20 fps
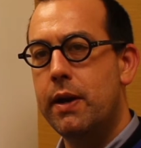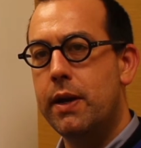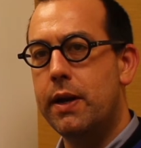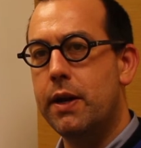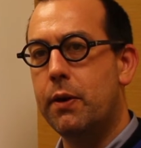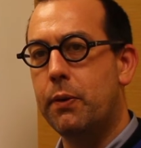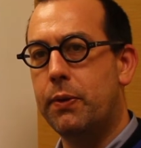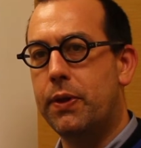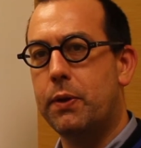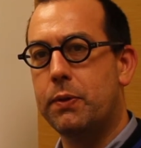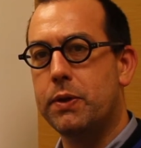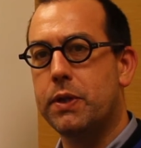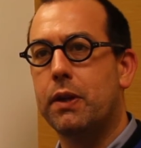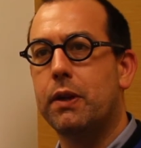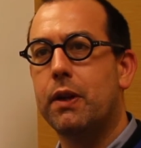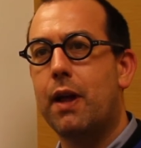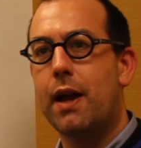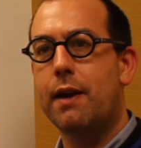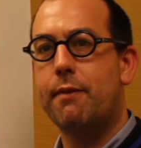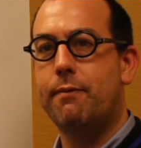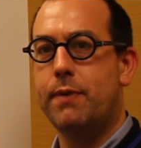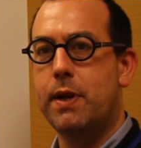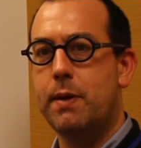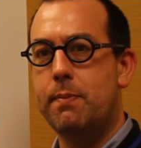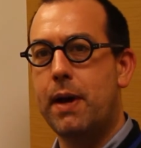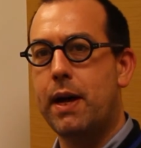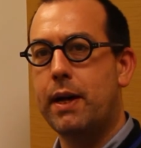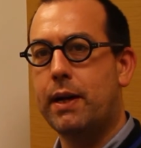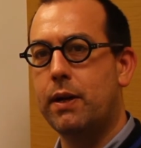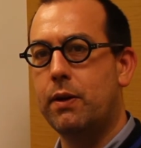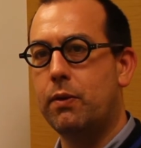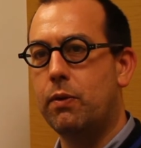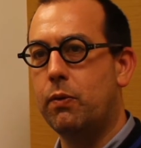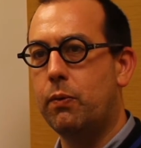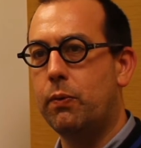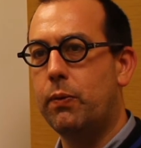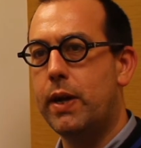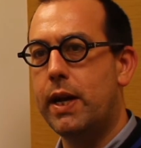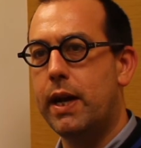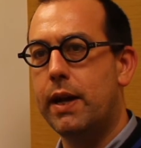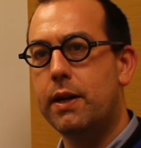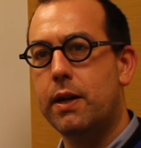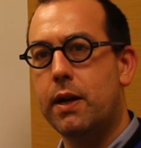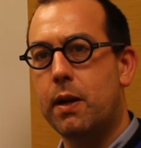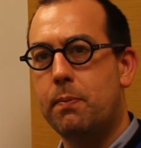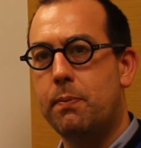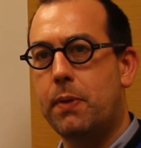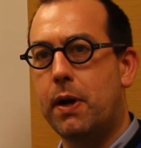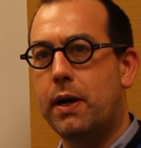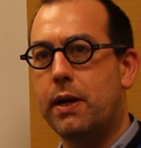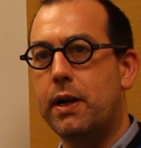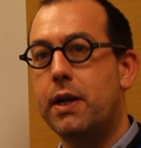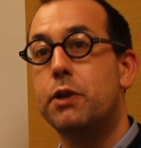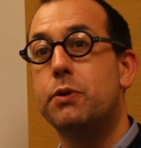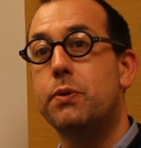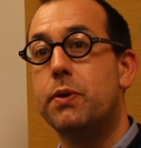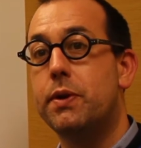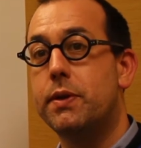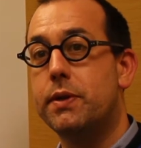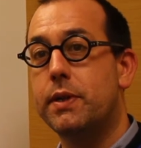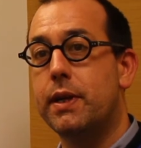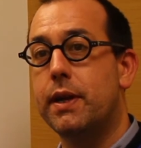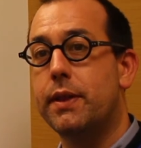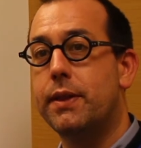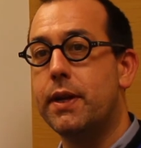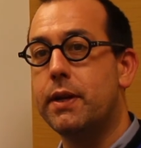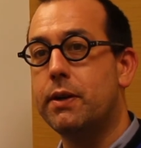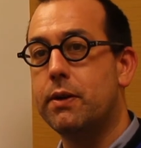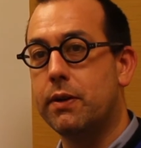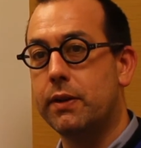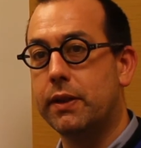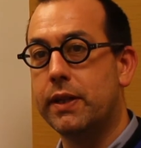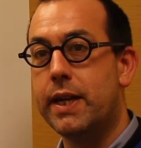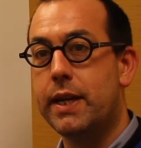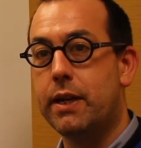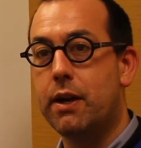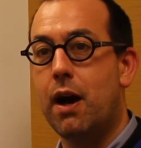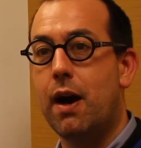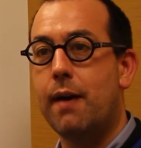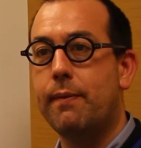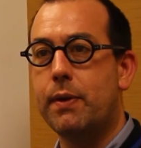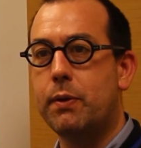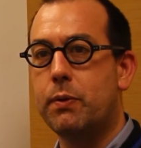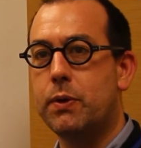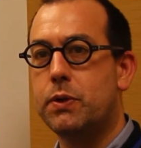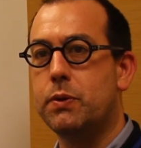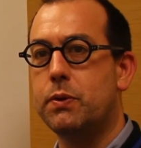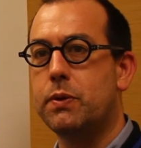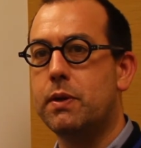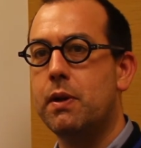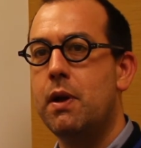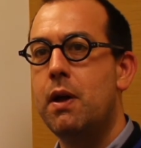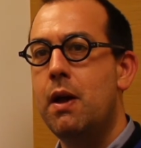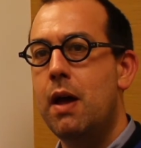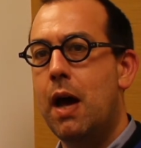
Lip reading: there was a lot of feedback, and we ended up introducing a thing called Lean Coffee, which was